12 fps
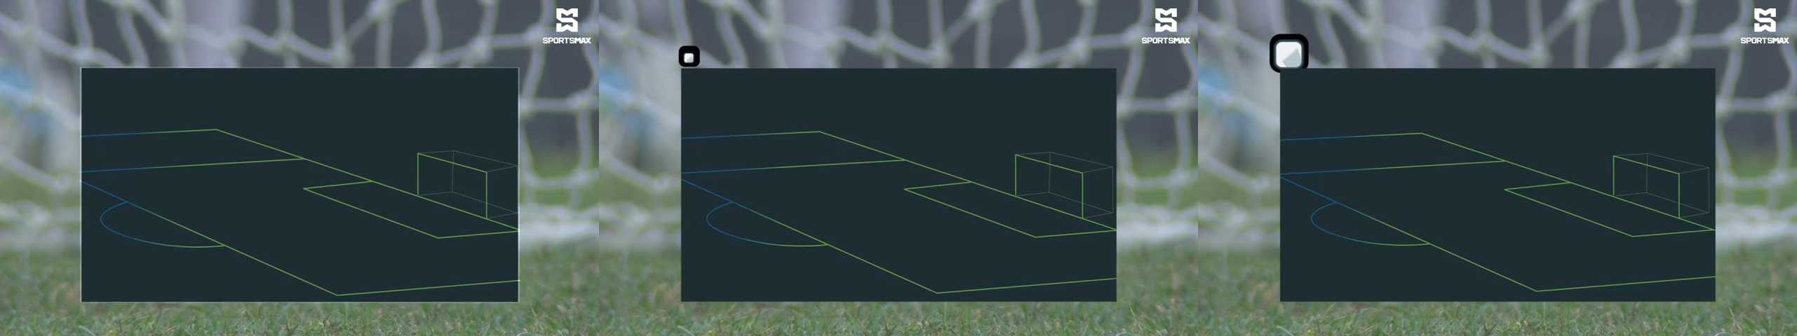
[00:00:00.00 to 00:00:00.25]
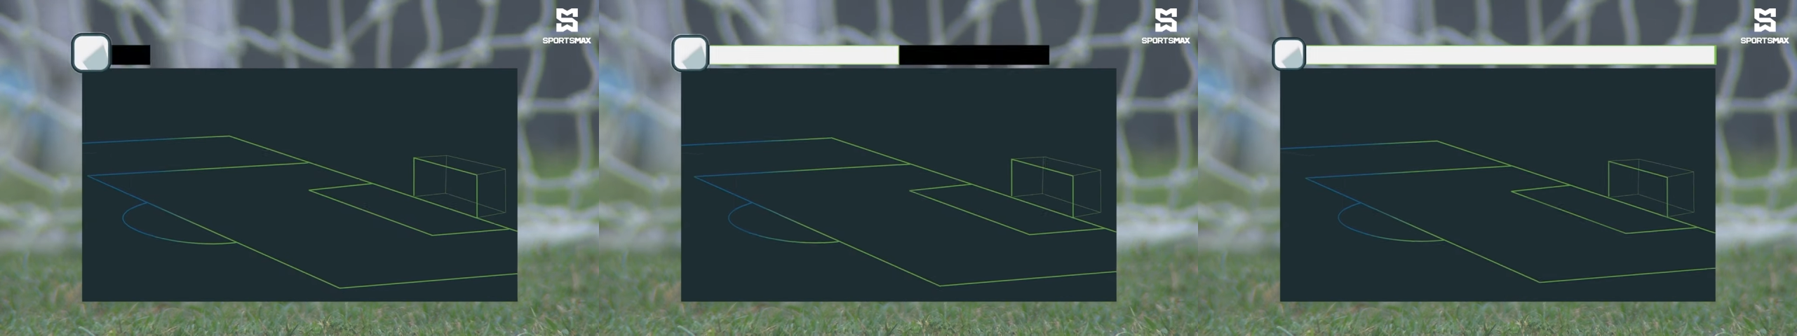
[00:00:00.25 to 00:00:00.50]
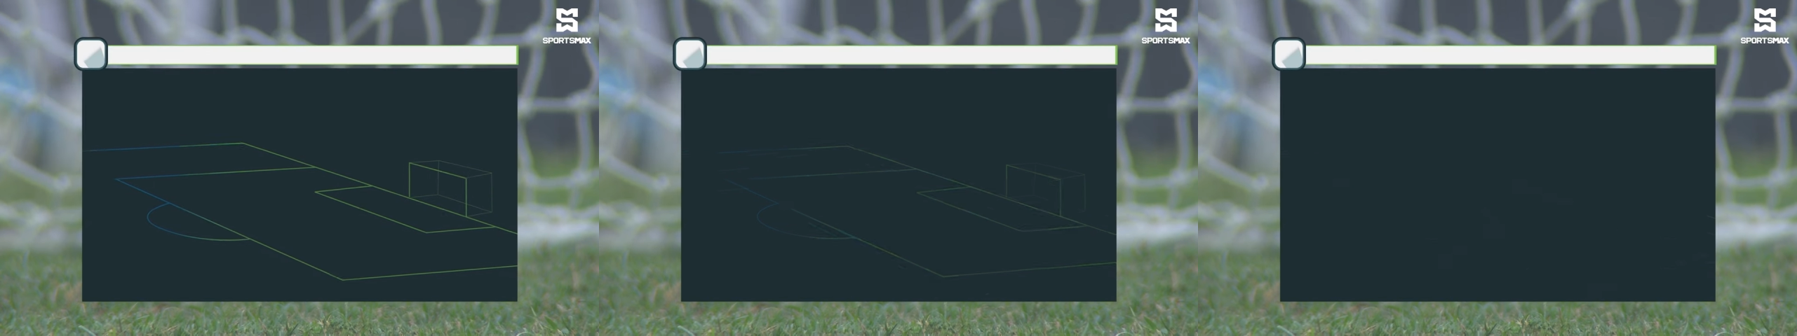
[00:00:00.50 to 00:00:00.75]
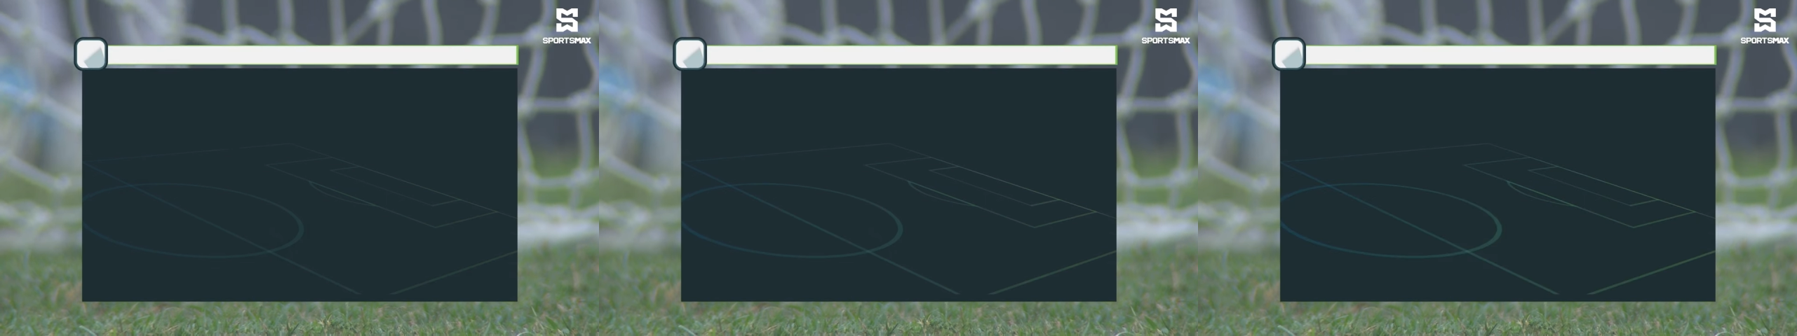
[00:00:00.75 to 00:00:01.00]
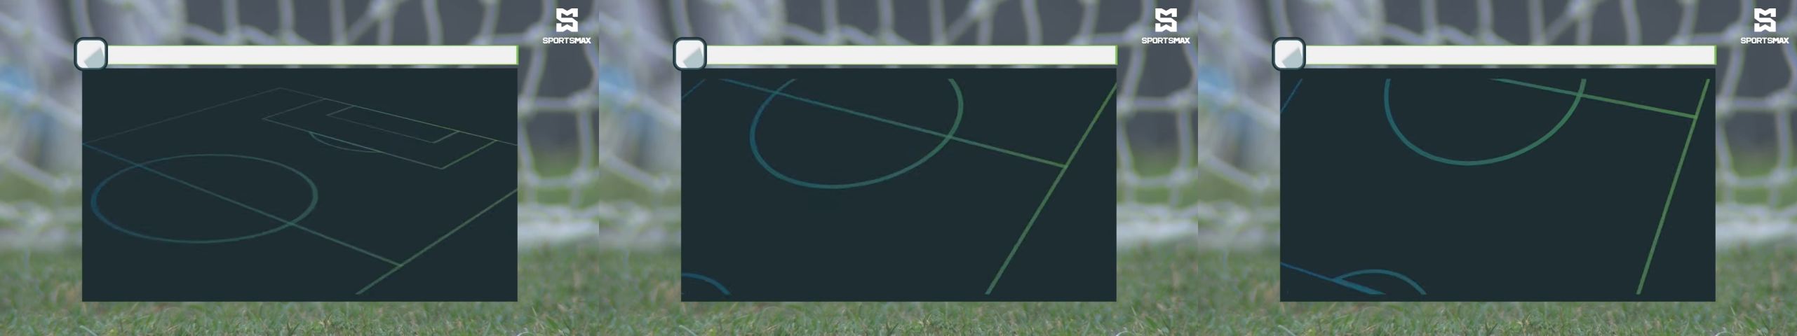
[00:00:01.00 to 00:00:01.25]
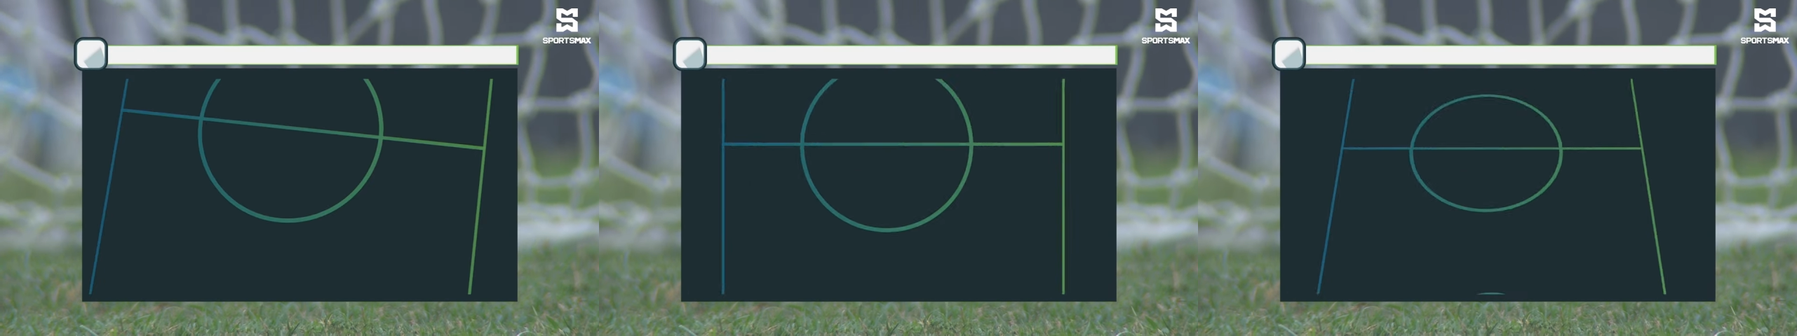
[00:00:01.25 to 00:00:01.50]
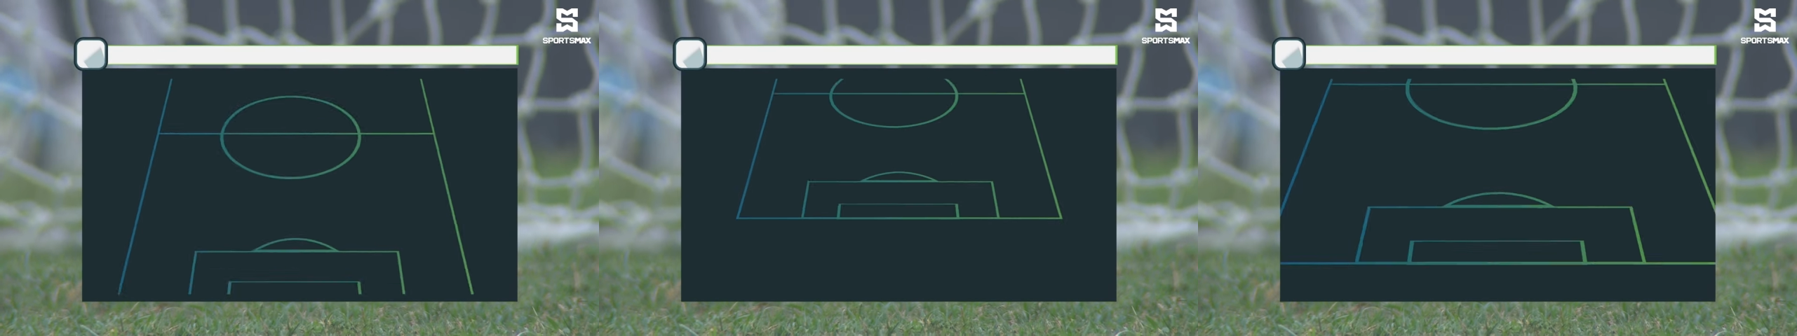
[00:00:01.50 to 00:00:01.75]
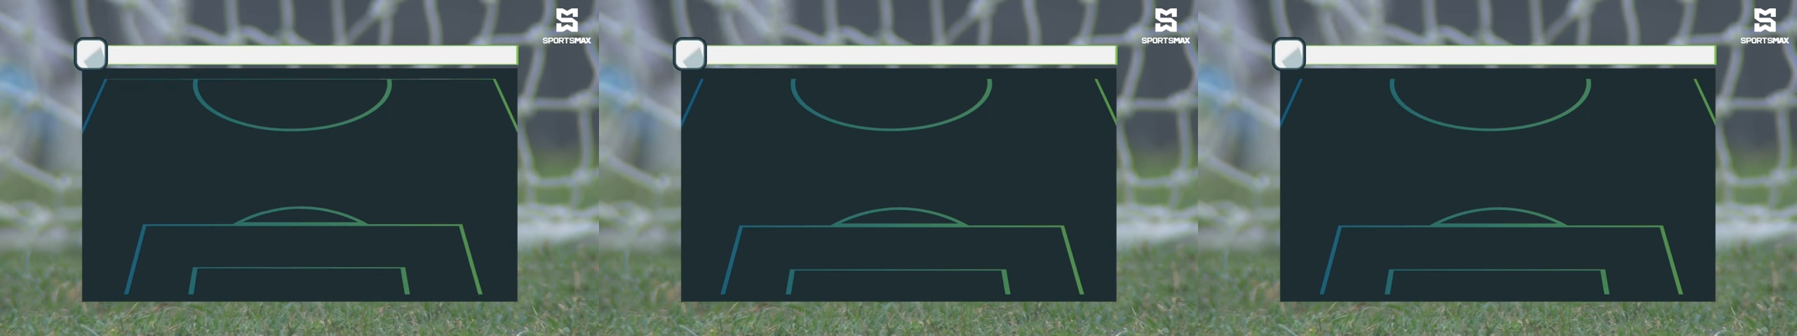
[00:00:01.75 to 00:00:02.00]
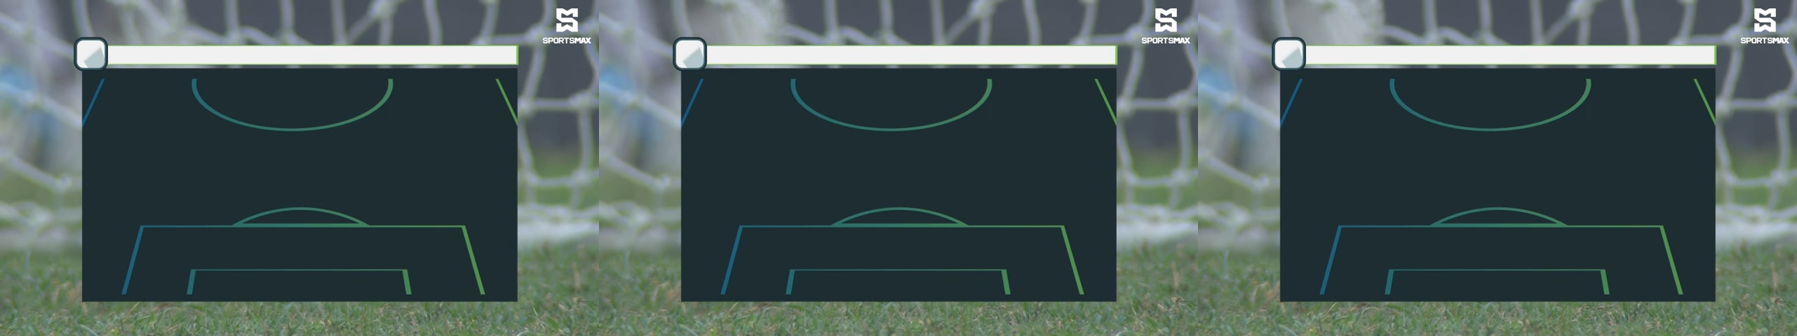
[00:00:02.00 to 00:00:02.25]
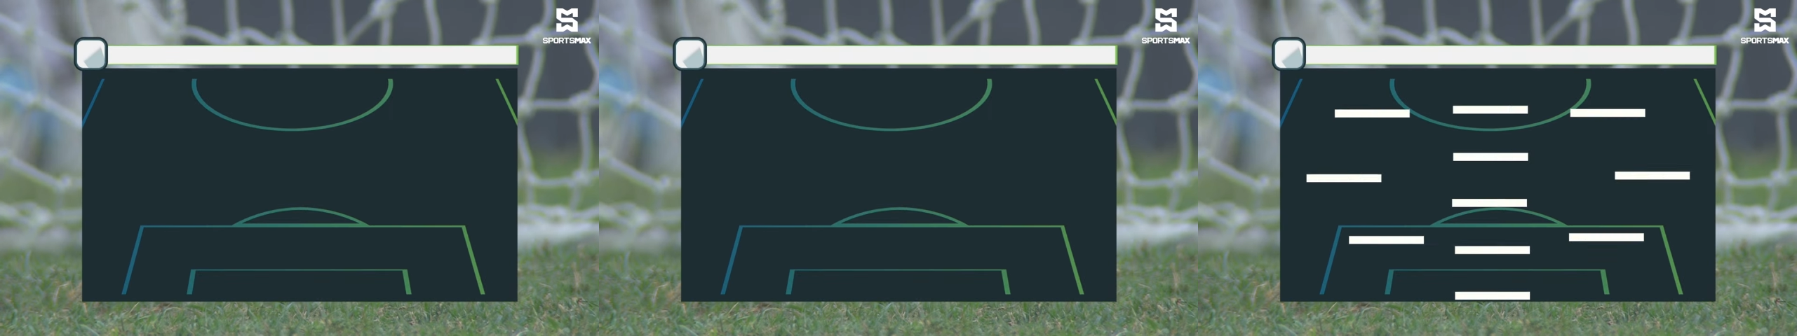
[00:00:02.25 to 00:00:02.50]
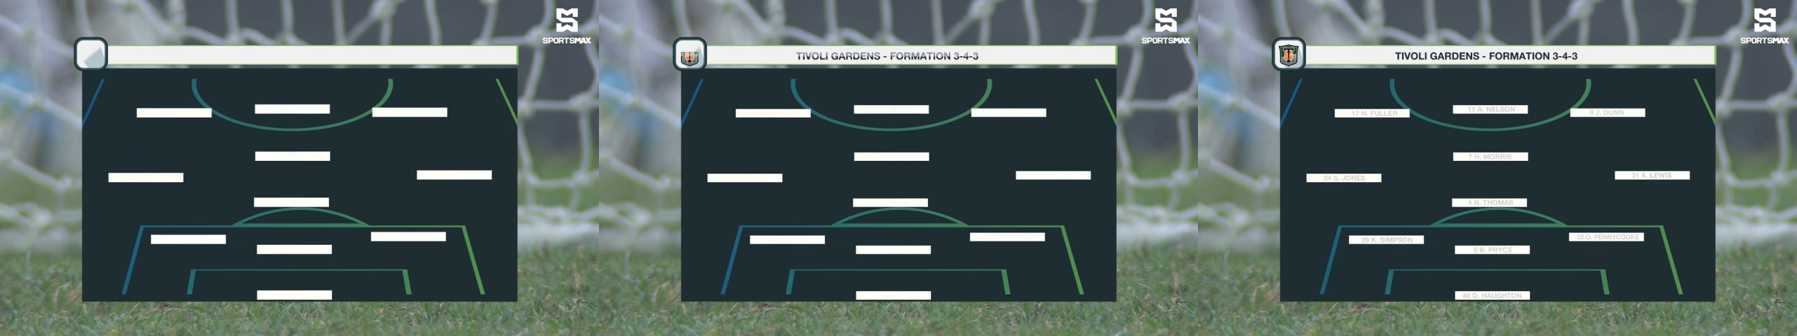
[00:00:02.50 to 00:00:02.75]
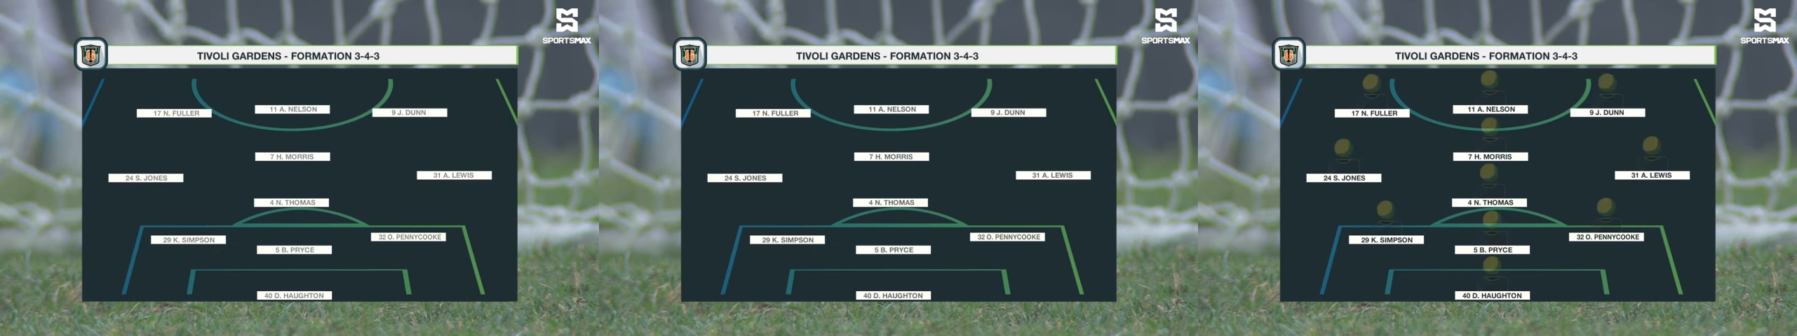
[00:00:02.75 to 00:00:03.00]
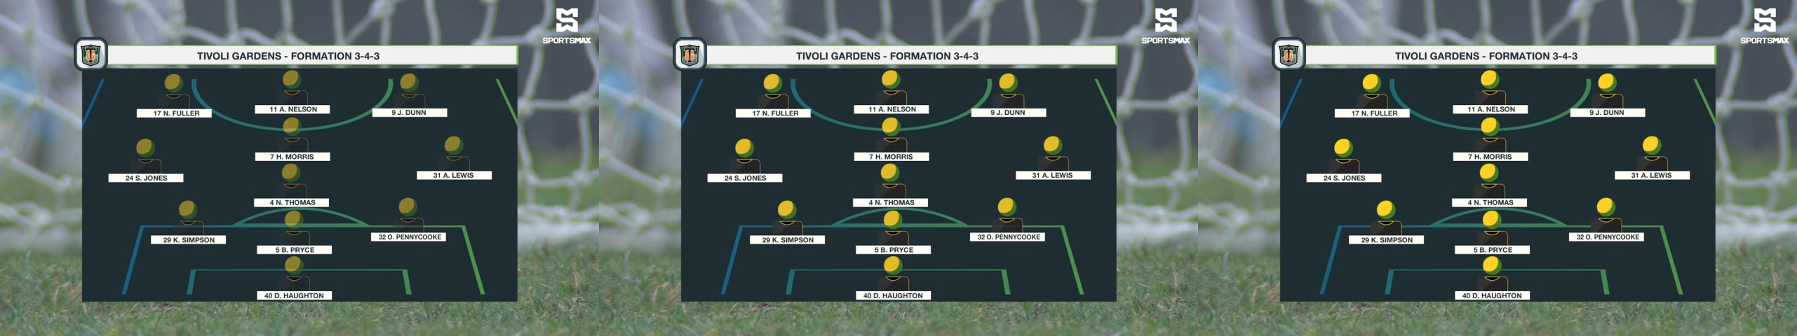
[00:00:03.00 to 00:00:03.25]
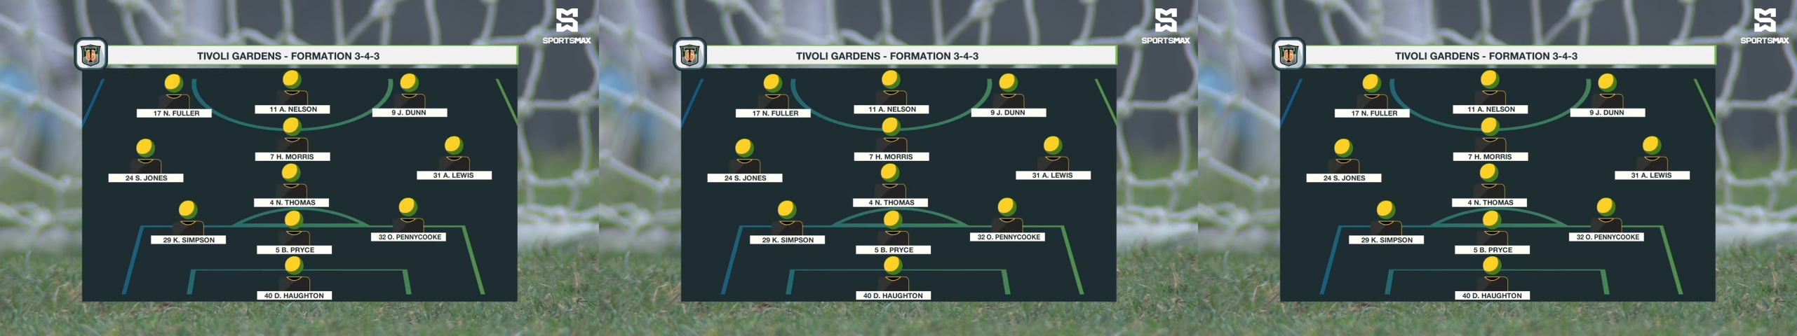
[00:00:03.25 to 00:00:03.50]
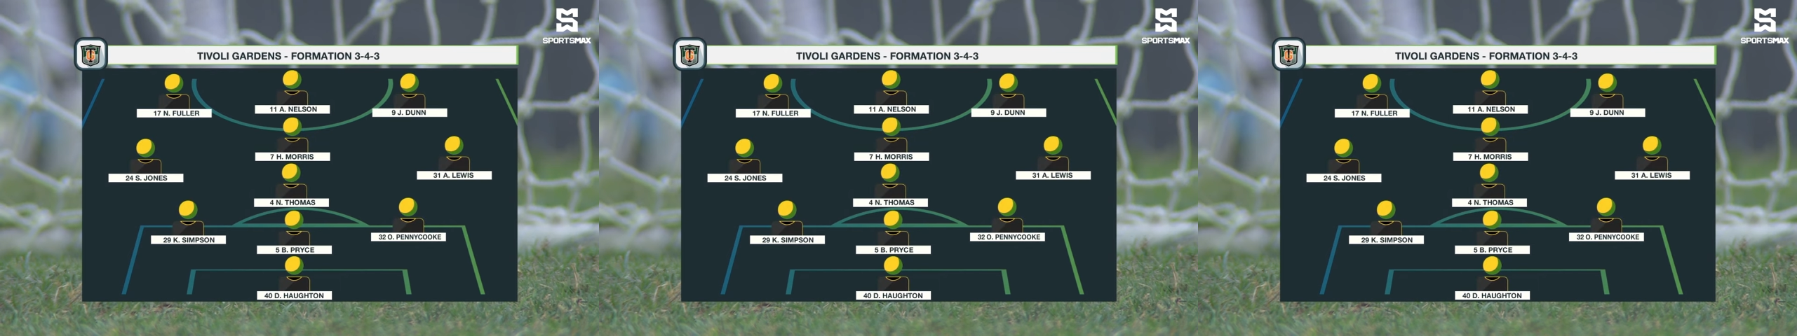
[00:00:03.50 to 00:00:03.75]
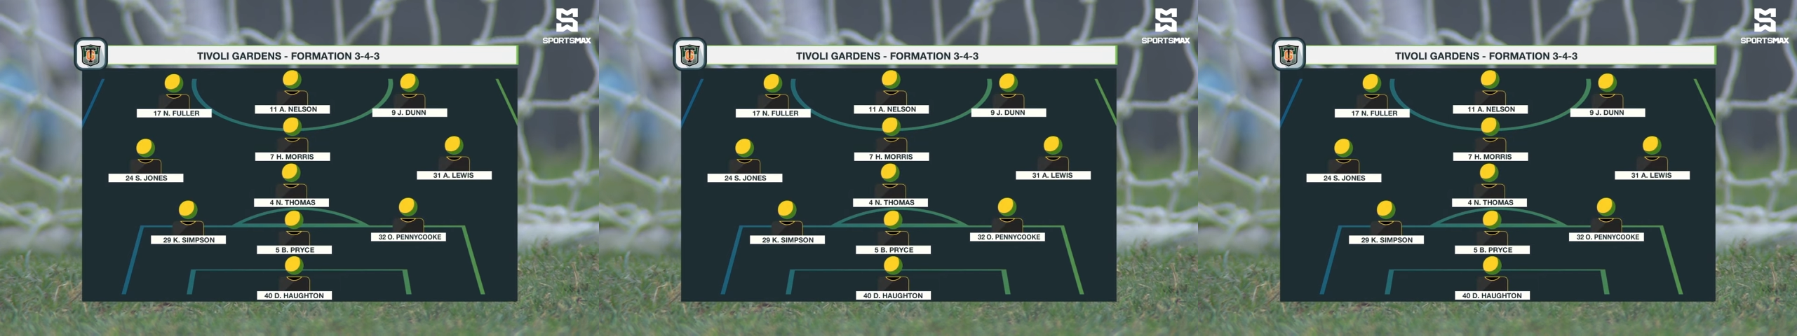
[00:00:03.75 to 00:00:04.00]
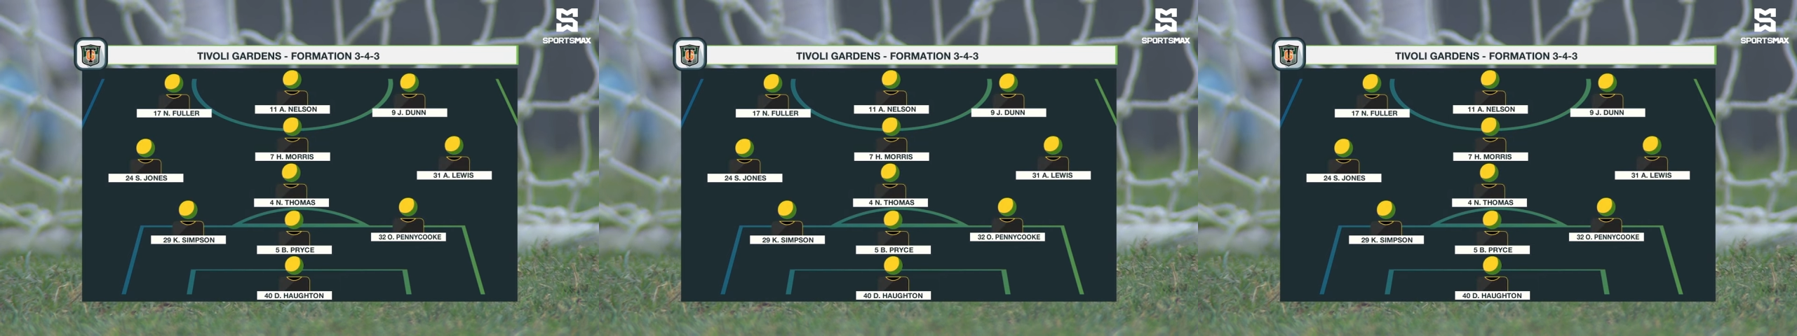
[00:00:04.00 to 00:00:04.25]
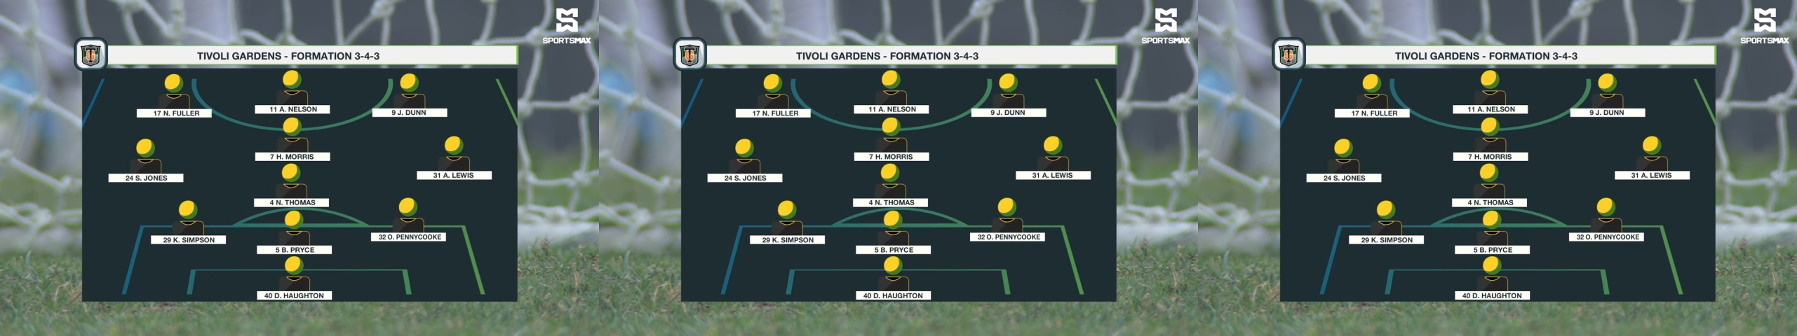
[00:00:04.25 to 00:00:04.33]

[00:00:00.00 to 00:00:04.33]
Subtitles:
Nobody's mouth can be seen.